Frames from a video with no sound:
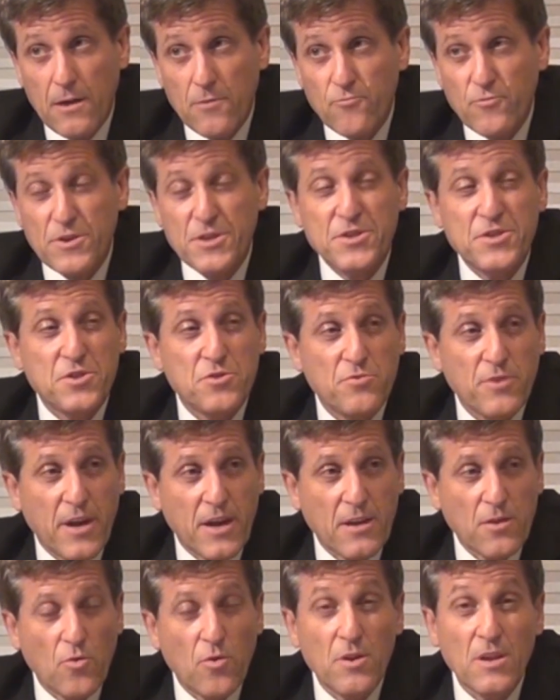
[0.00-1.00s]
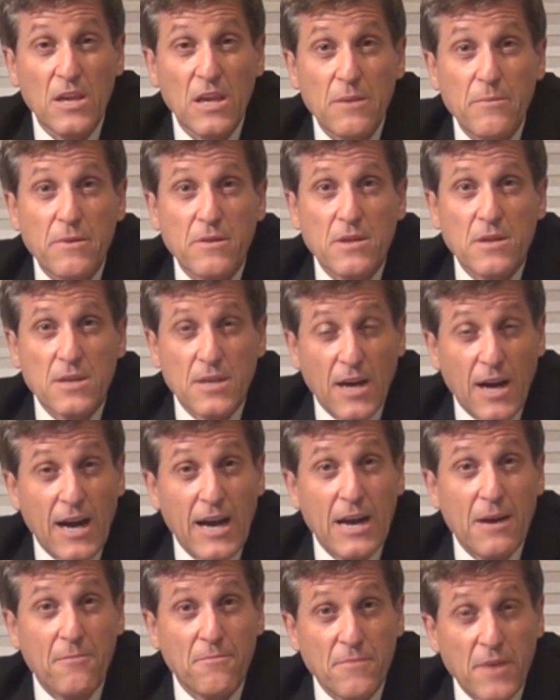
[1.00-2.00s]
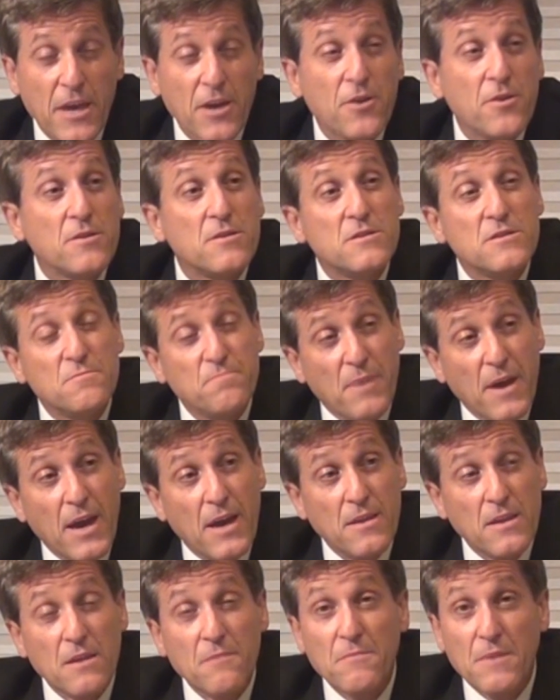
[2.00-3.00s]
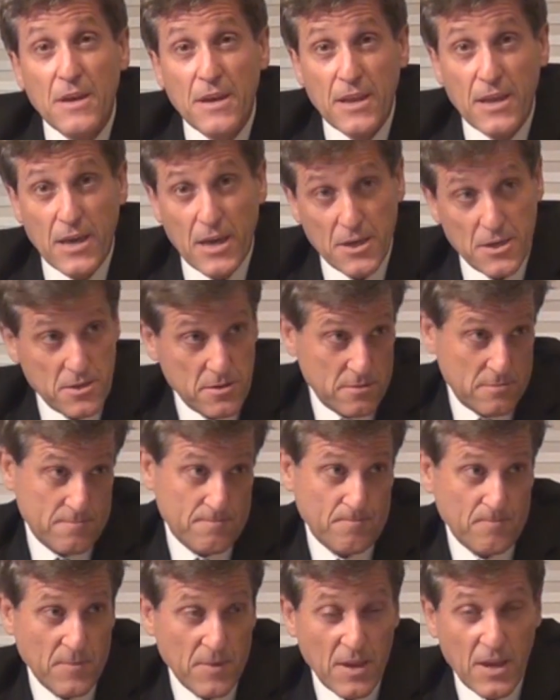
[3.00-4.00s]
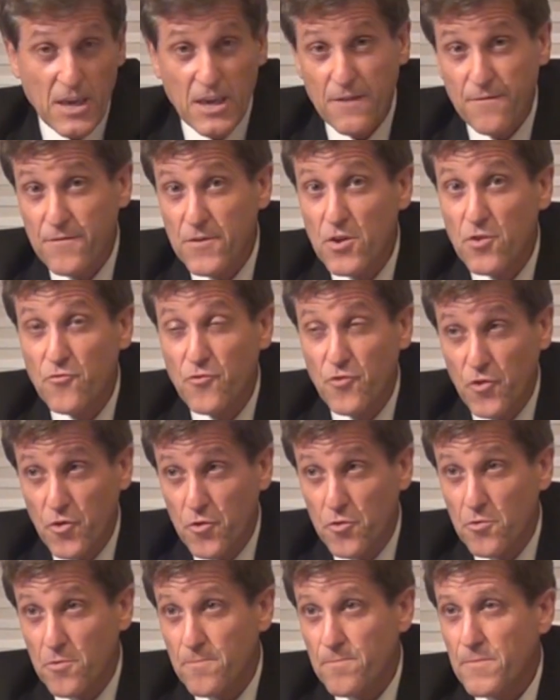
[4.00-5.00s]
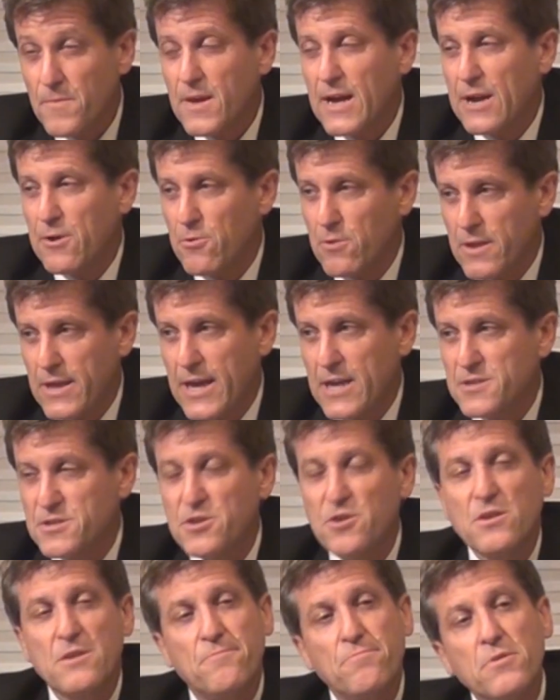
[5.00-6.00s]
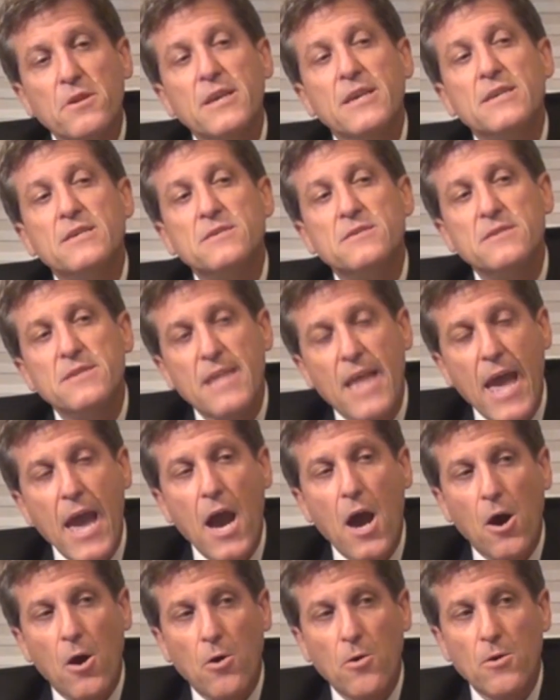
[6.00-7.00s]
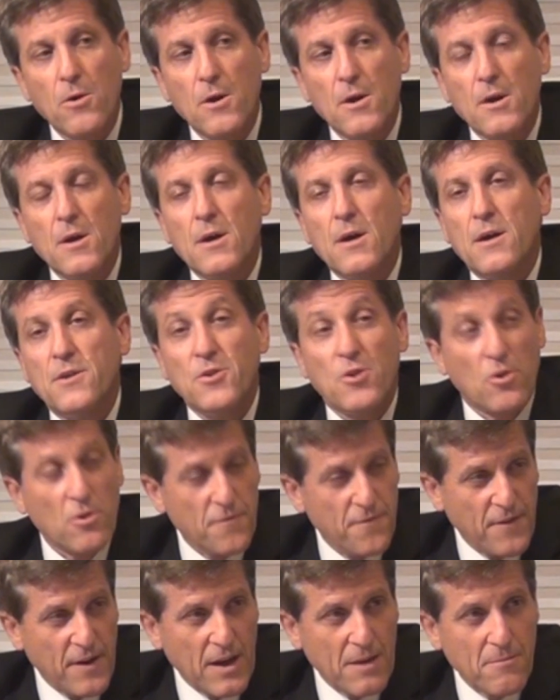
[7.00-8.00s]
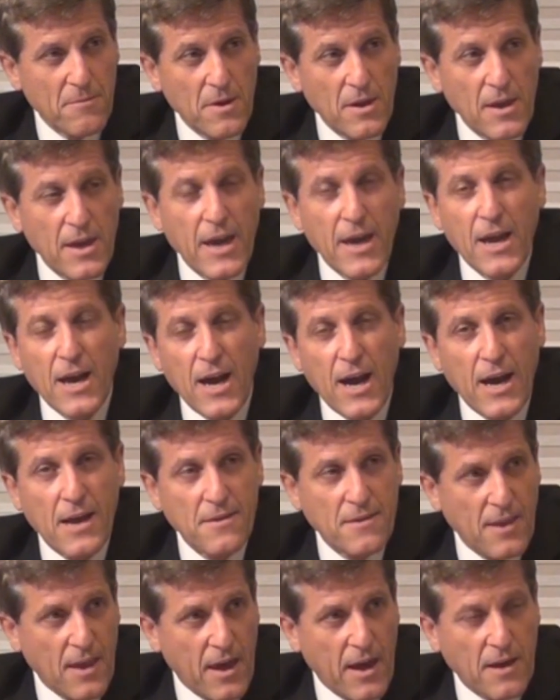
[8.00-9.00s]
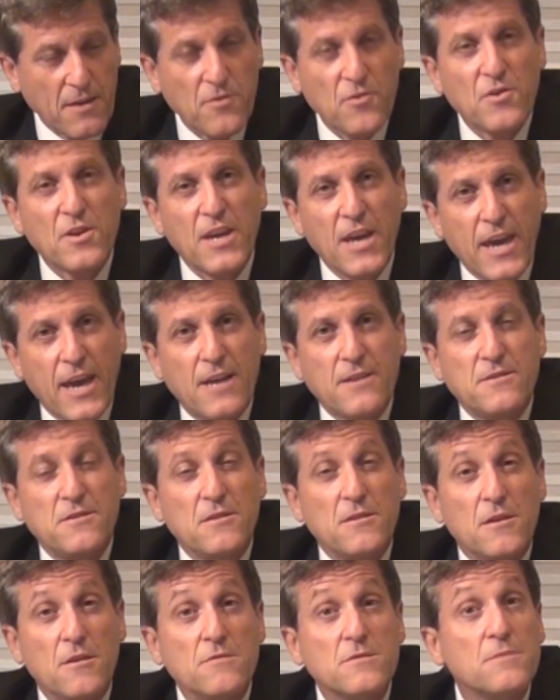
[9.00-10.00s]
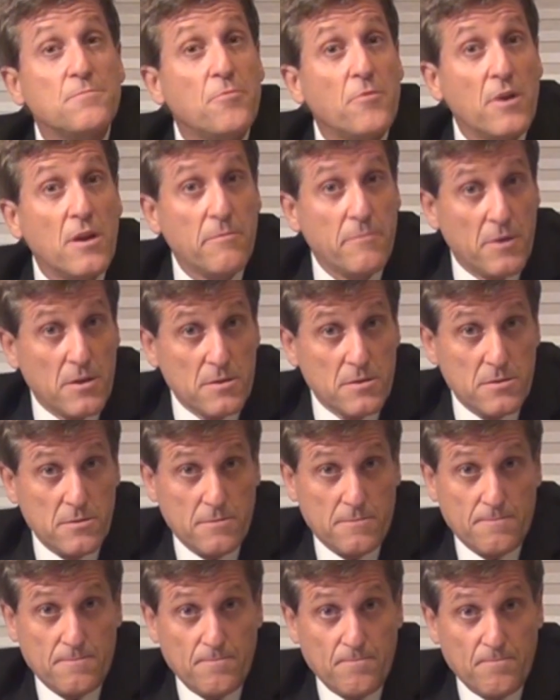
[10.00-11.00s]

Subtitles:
restrict or limit the time they could spend in mediation. If you do, I will ask you to please now notify me and contact to cancel those appointments.